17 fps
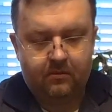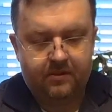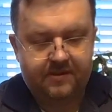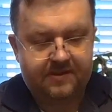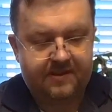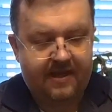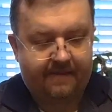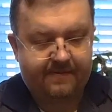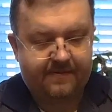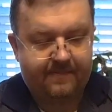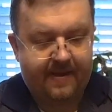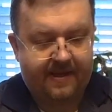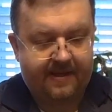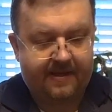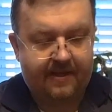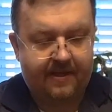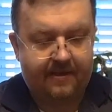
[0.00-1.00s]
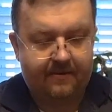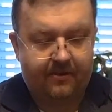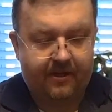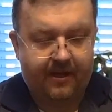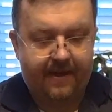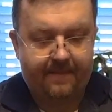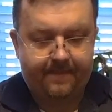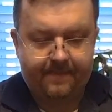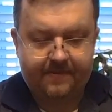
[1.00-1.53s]
snaps back in.
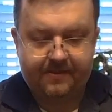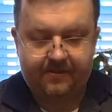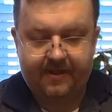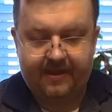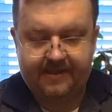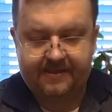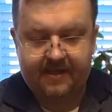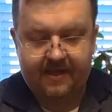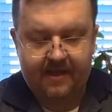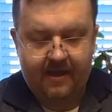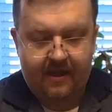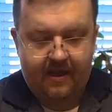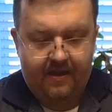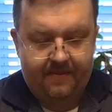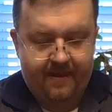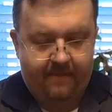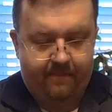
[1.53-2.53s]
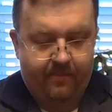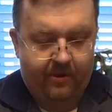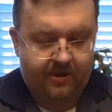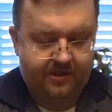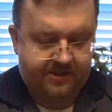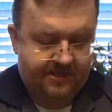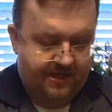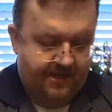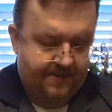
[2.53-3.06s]
Okay, so that
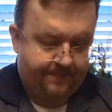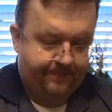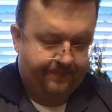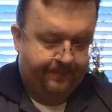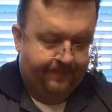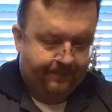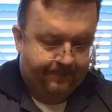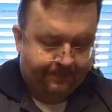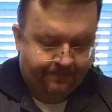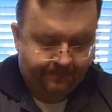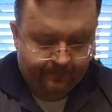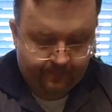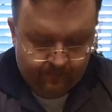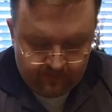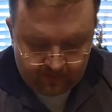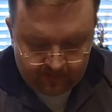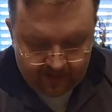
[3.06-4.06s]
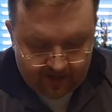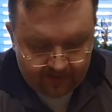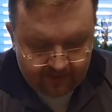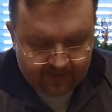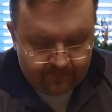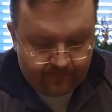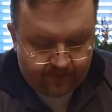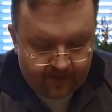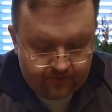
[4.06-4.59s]
part is done. Now I
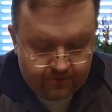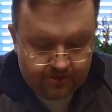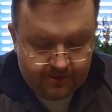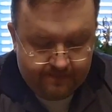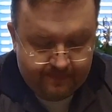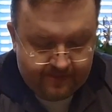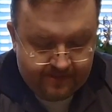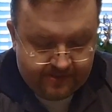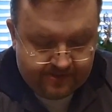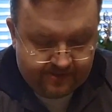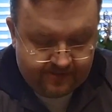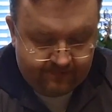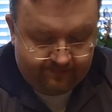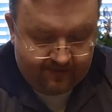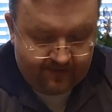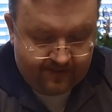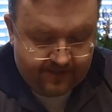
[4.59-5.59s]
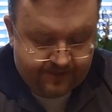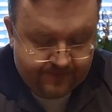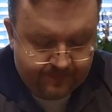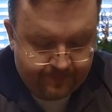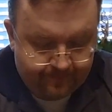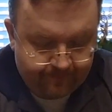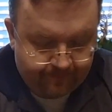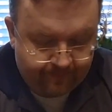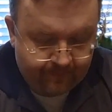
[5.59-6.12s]
can power up this device
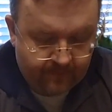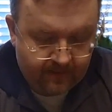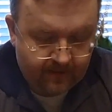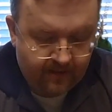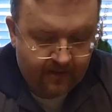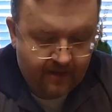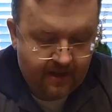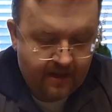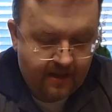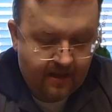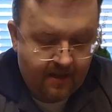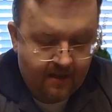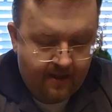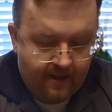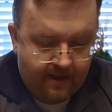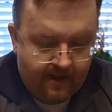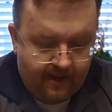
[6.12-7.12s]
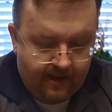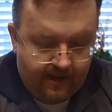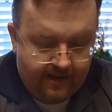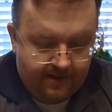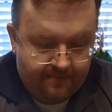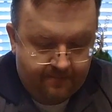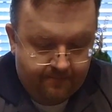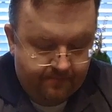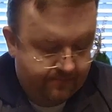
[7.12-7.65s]

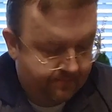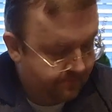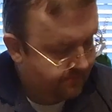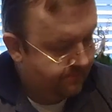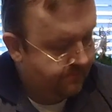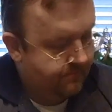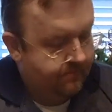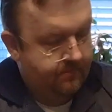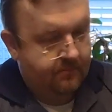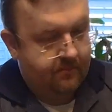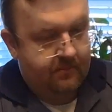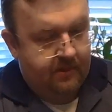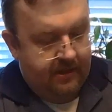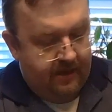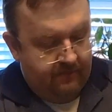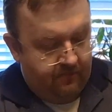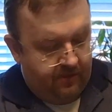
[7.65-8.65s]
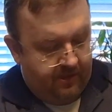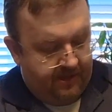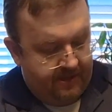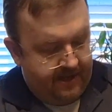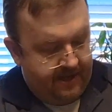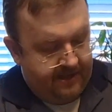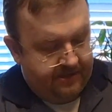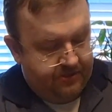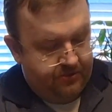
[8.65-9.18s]
and it will
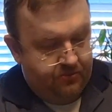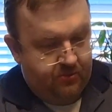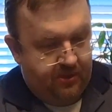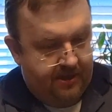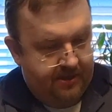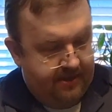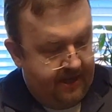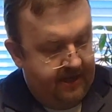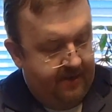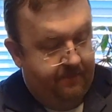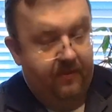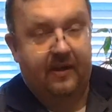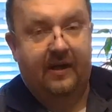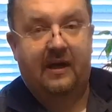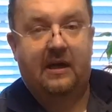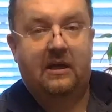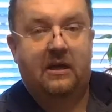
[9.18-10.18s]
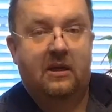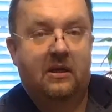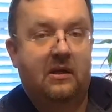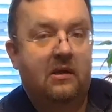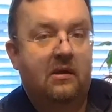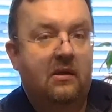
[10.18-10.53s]
connect to a data plan